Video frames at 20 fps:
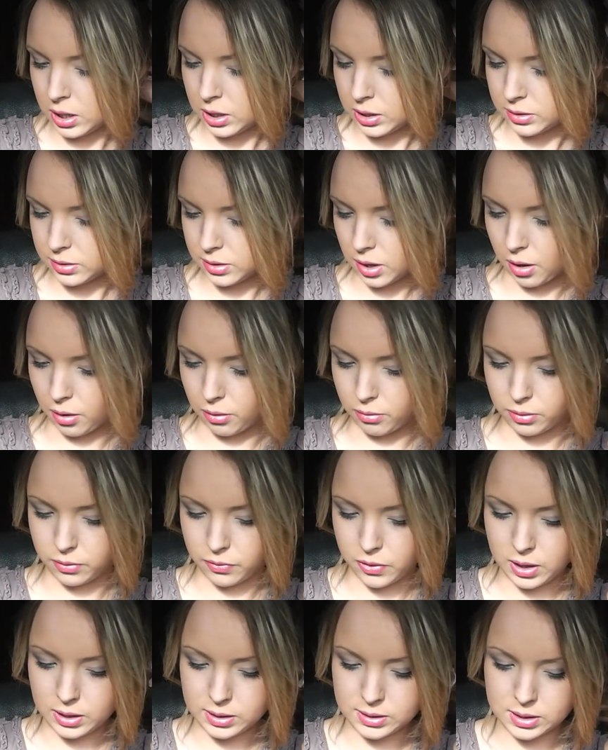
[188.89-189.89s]
So the
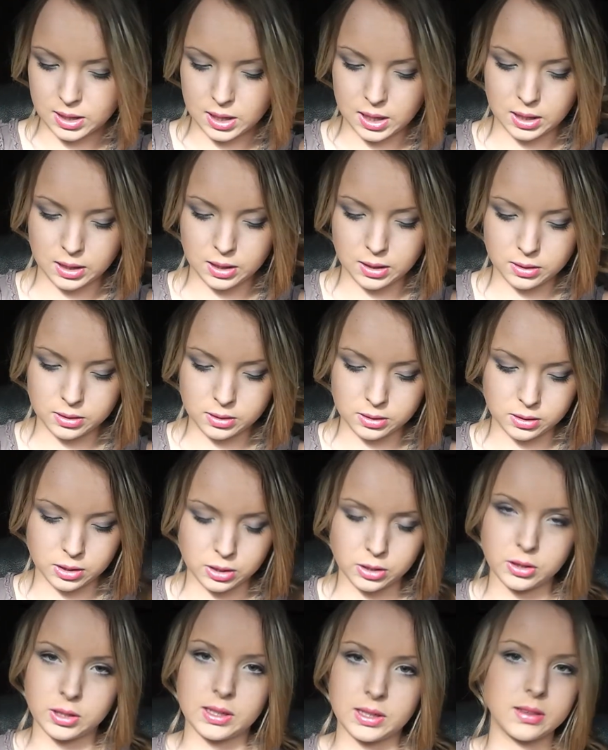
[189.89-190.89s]
first thing
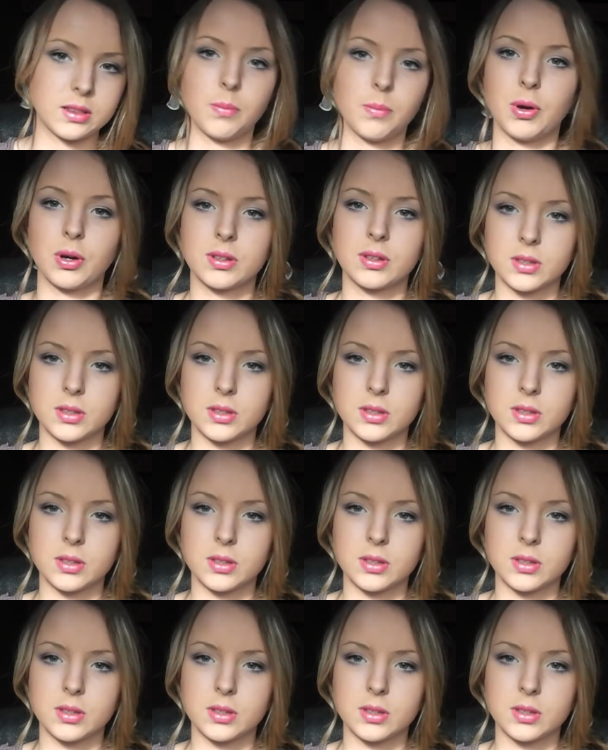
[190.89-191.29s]
is the book